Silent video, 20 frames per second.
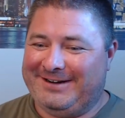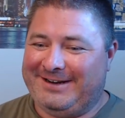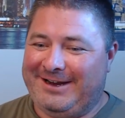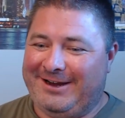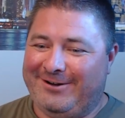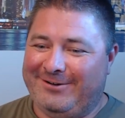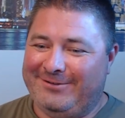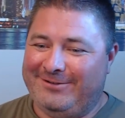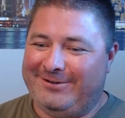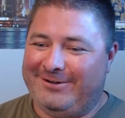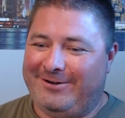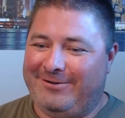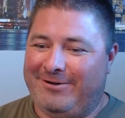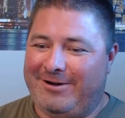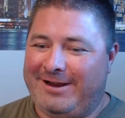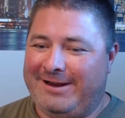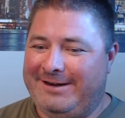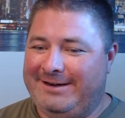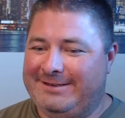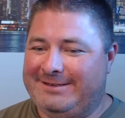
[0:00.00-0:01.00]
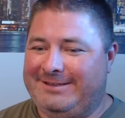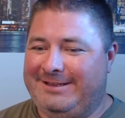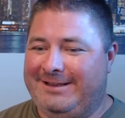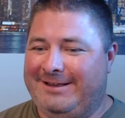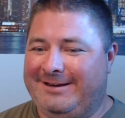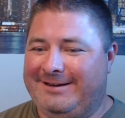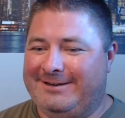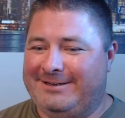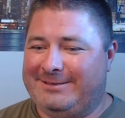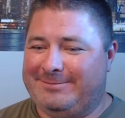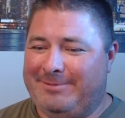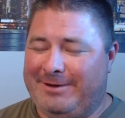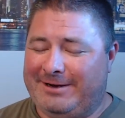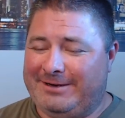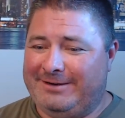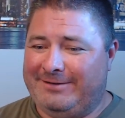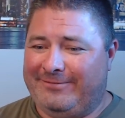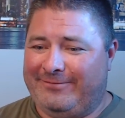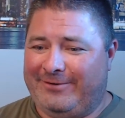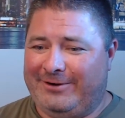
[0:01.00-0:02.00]
Carolyn and Ryan is the
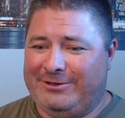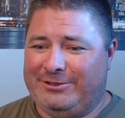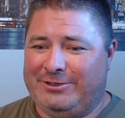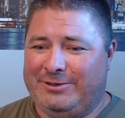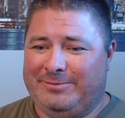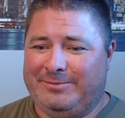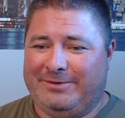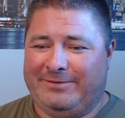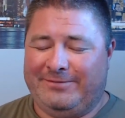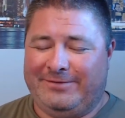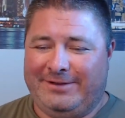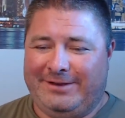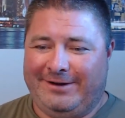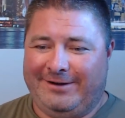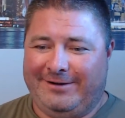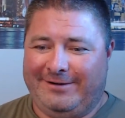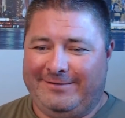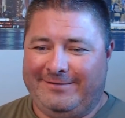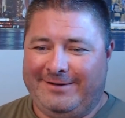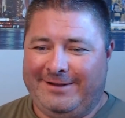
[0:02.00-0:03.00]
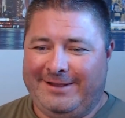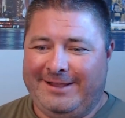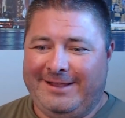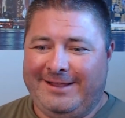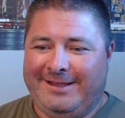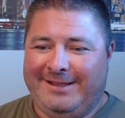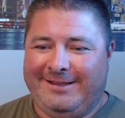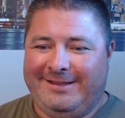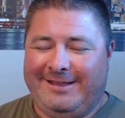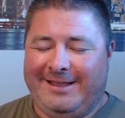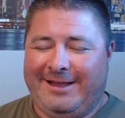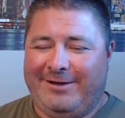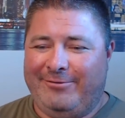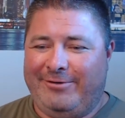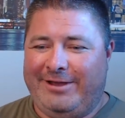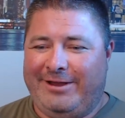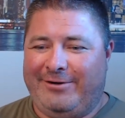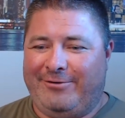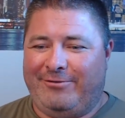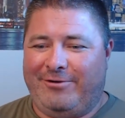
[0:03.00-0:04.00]
unexpected friendship of the year. Yeah, we
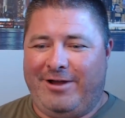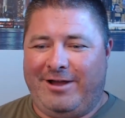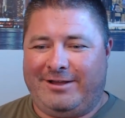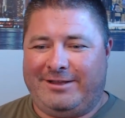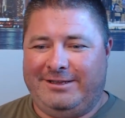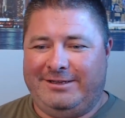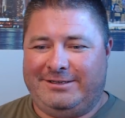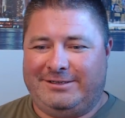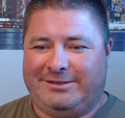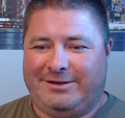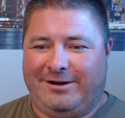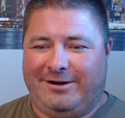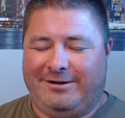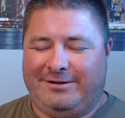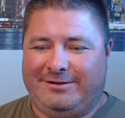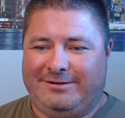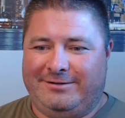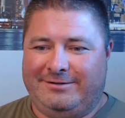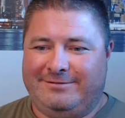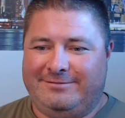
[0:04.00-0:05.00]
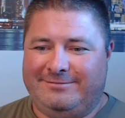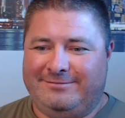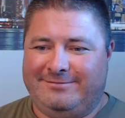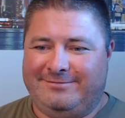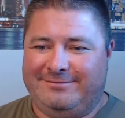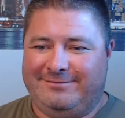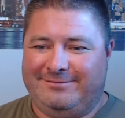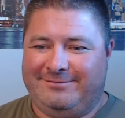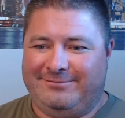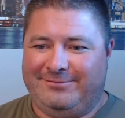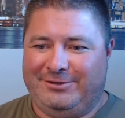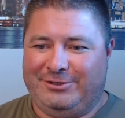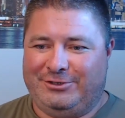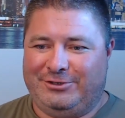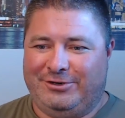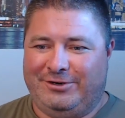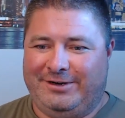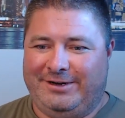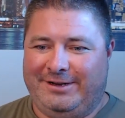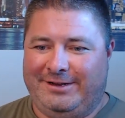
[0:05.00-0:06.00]
had a rocky start. We
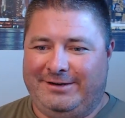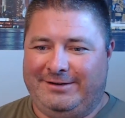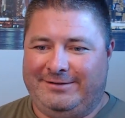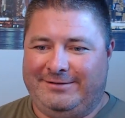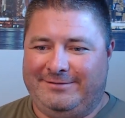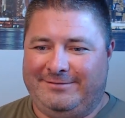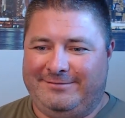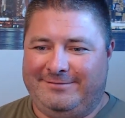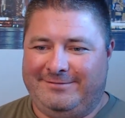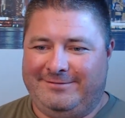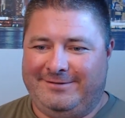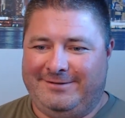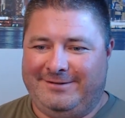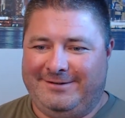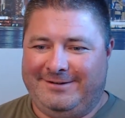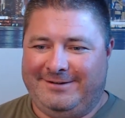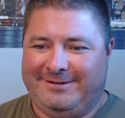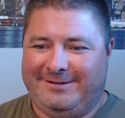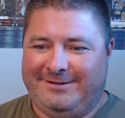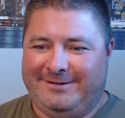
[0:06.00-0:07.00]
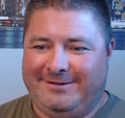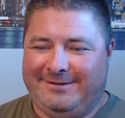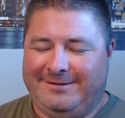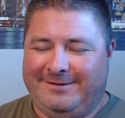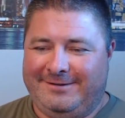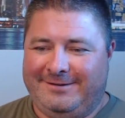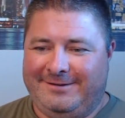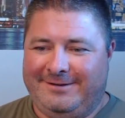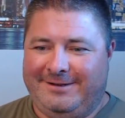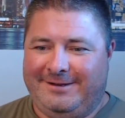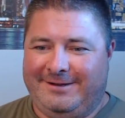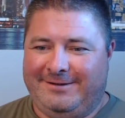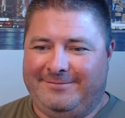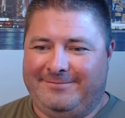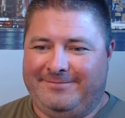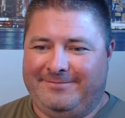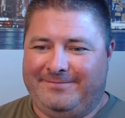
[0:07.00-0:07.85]
sure did. Yeah.